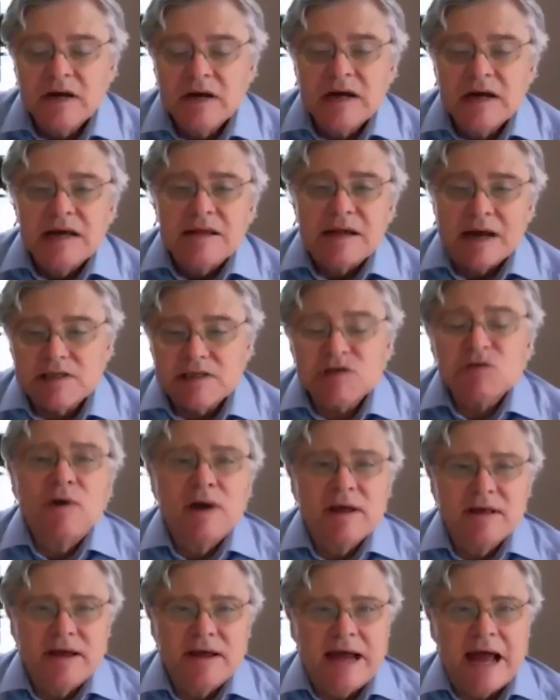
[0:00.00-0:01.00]
That's where
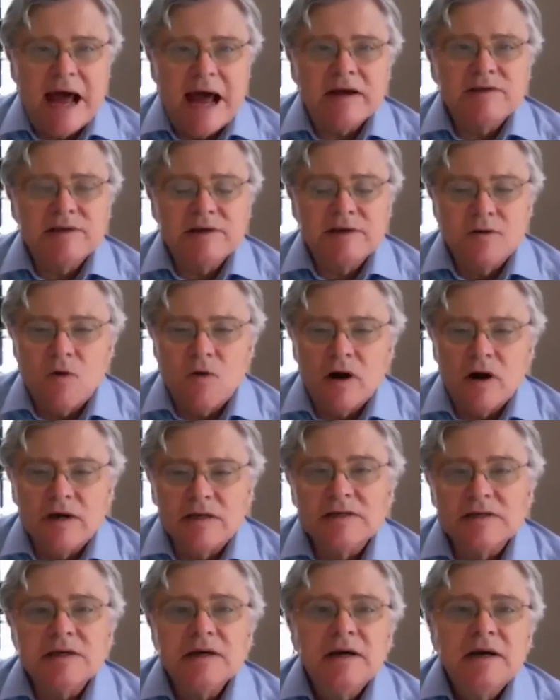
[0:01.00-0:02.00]
the action
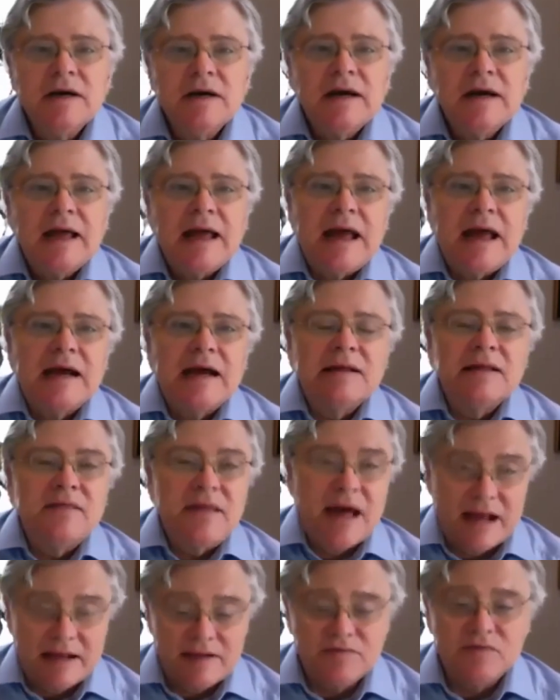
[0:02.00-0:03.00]
was. And
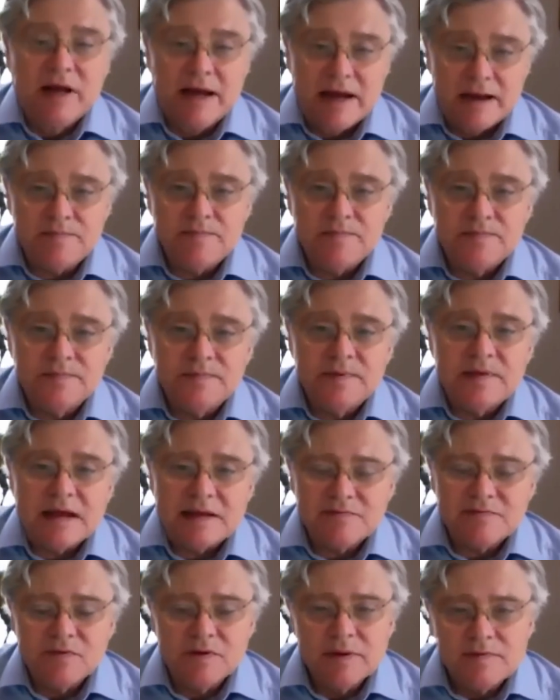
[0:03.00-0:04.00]
that flipped. That
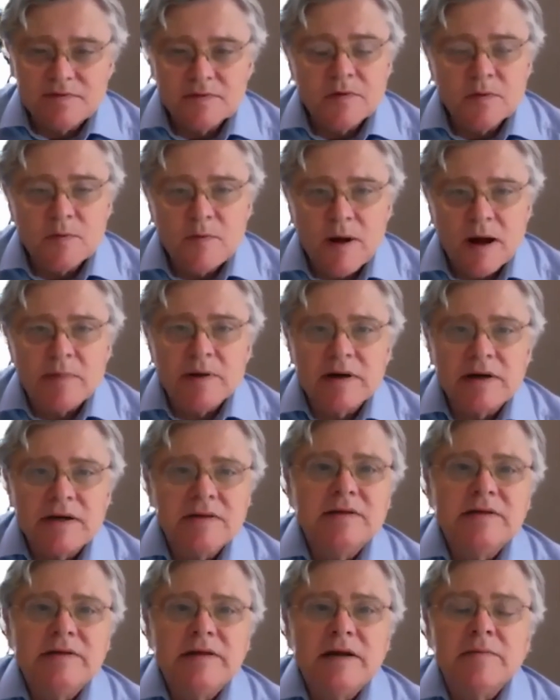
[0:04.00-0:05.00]
flipped from Republican
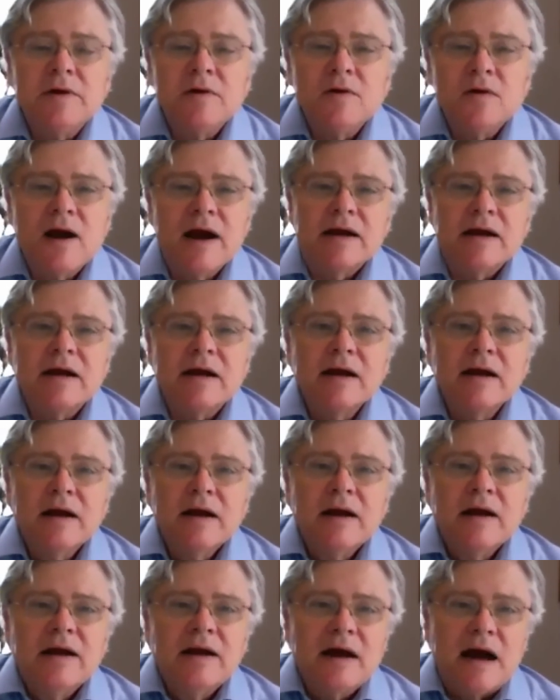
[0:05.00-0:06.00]
to Democratic.
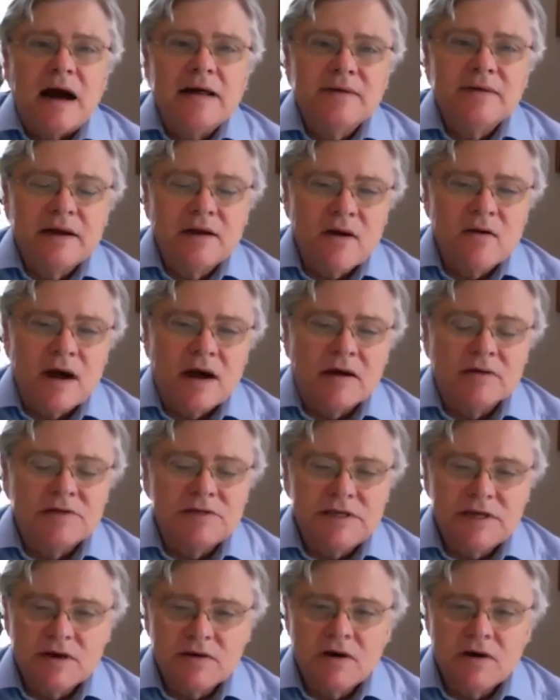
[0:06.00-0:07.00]
I think ground
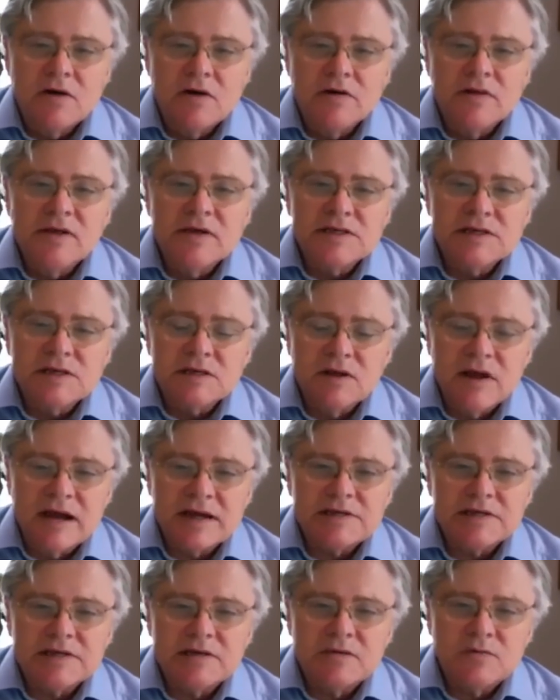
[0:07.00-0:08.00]
zero in this
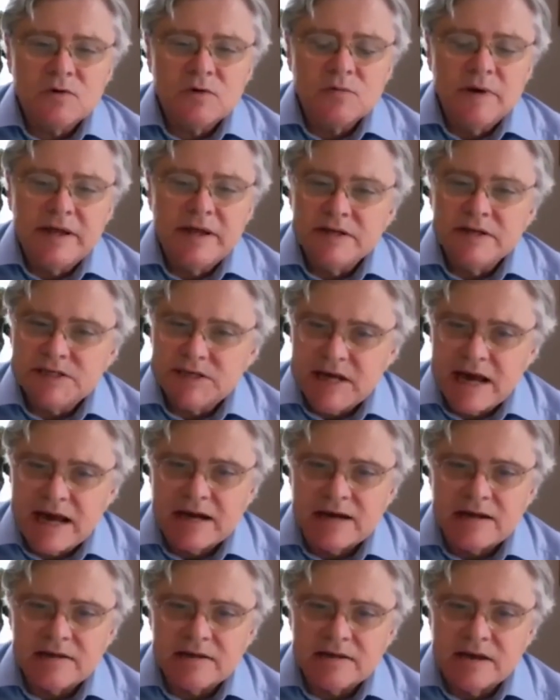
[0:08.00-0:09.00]
election will be the
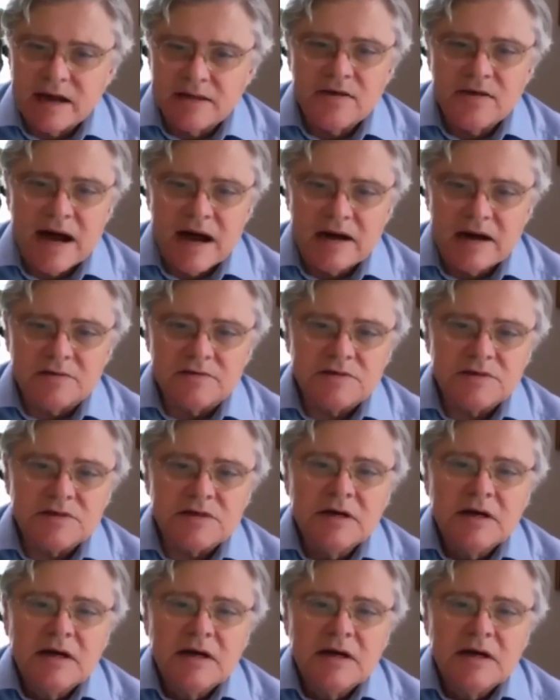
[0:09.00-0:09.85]
Senate, not the House.